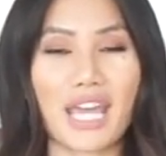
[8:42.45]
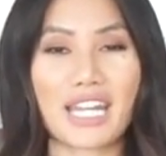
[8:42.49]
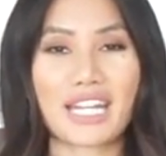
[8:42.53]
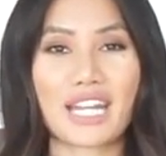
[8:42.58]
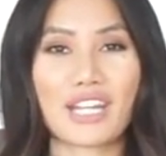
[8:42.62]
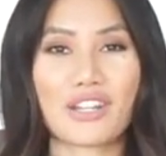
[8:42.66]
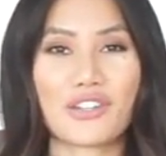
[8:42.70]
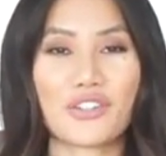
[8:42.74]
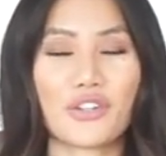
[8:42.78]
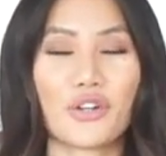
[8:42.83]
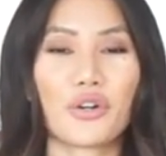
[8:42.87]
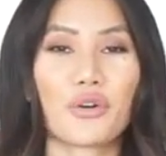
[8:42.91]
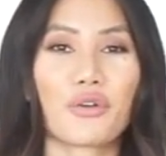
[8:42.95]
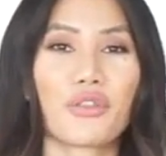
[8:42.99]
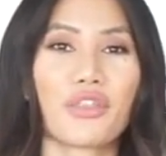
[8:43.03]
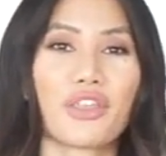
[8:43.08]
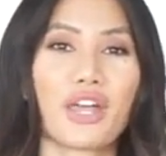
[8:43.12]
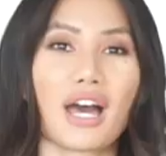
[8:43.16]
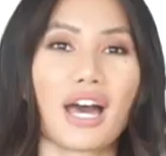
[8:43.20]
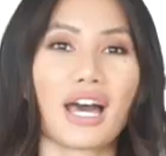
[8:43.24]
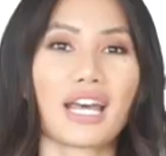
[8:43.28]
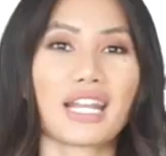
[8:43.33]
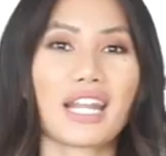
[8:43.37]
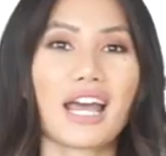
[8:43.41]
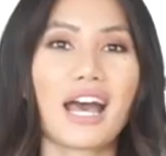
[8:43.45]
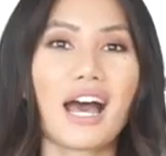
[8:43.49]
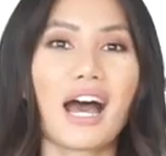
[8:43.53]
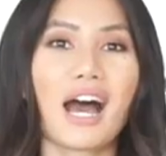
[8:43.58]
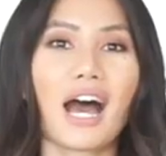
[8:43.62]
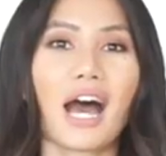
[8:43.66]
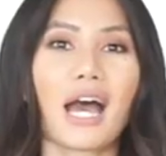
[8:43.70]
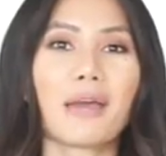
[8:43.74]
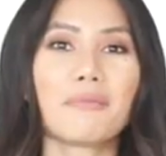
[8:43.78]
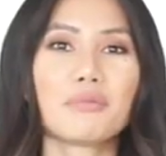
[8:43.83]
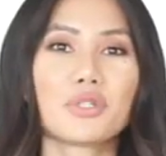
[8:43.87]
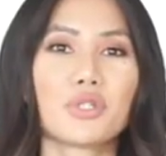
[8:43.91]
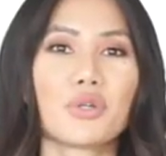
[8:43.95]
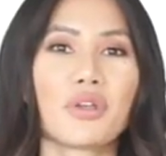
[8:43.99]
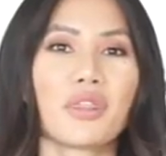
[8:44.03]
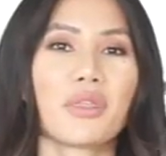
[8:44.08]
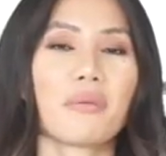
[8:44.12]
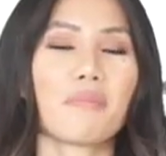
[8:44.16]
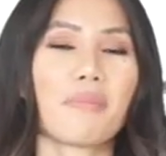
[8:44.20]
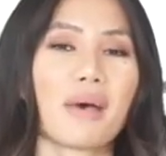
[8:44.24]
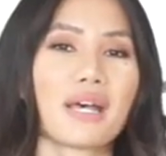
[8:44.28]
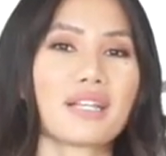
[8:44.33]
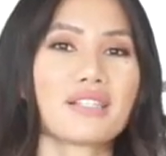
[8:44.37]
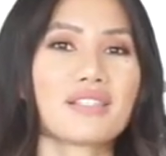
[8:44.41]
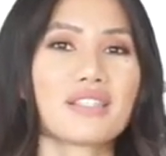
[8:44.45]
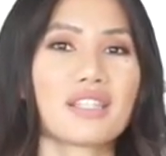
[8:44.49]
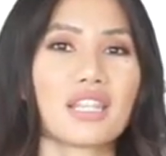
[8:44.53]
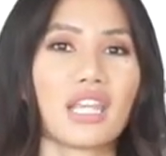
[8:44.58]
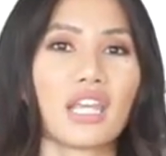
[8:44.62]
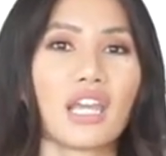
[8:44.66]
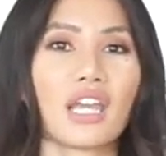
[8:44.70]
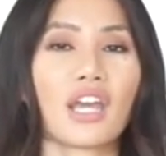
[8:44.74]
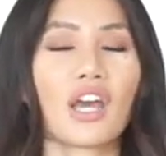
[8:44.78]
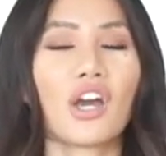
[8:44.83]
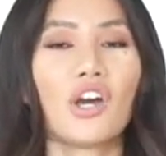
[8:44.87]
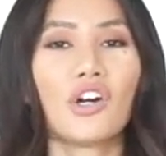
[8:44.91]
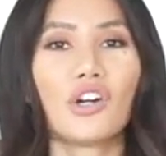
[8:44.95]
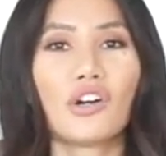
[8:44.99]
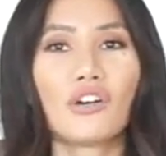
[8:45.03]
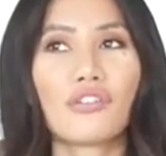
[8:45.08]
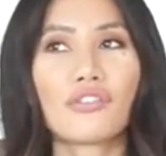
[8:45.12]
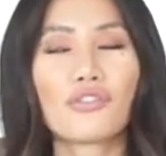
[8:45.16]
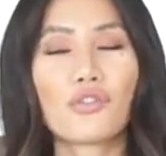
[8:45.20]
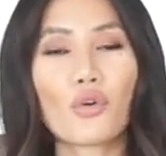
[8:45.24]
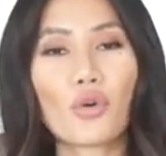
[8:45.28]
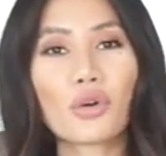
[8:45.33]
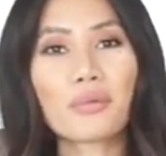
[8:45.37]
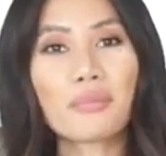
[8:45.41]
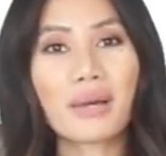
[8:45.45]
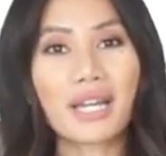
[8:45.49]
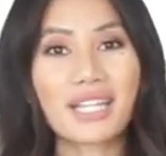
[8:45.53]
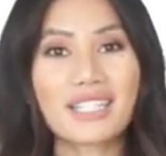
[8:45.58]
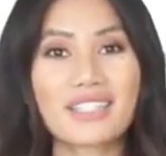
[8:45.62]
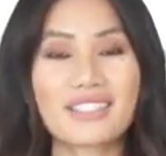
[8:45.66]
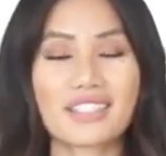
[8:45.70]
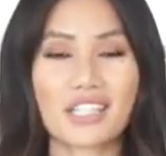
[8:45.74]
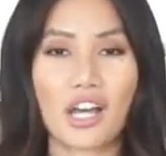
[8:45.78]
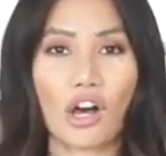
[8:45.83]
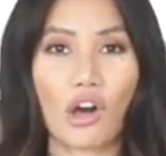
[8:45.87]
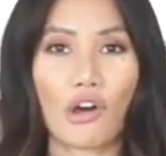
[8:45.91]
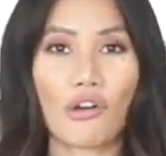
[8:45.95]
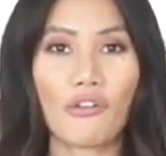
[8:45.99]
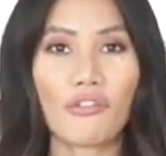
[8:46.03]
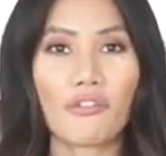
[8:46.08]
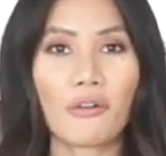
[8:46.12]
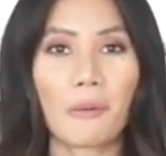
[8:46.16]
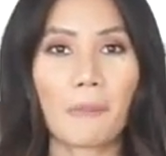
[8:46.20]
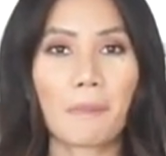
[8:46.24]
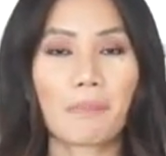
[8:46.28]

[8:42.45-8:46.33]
and I know that I'm doing the best thing for myself,